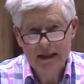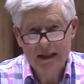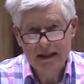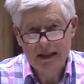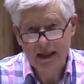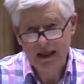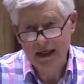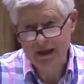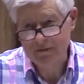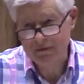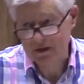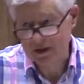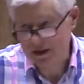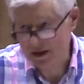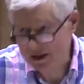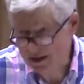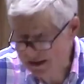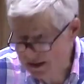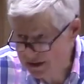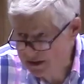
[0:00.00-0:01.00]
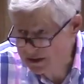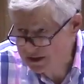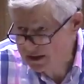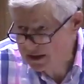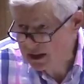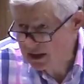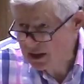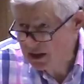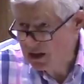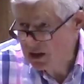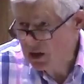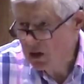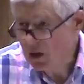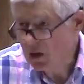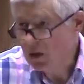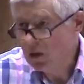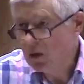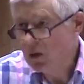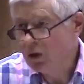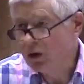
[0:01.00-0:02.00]
I have to kill it
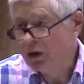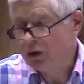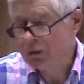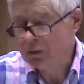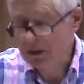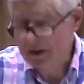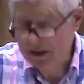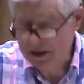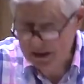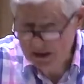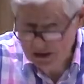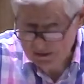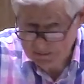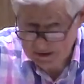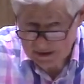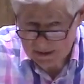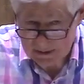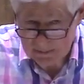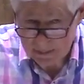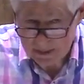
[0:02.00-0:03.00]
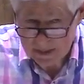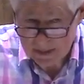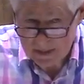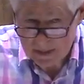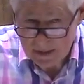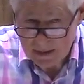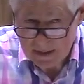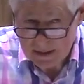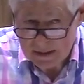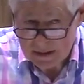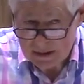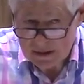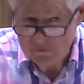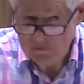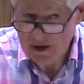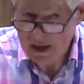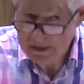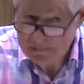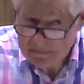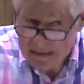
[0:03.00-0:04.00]
or it will kill me. If
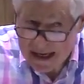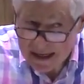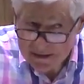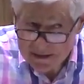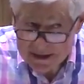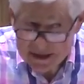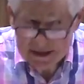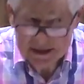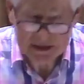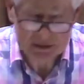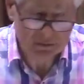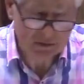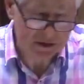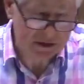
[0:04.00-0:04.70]
I marry, it will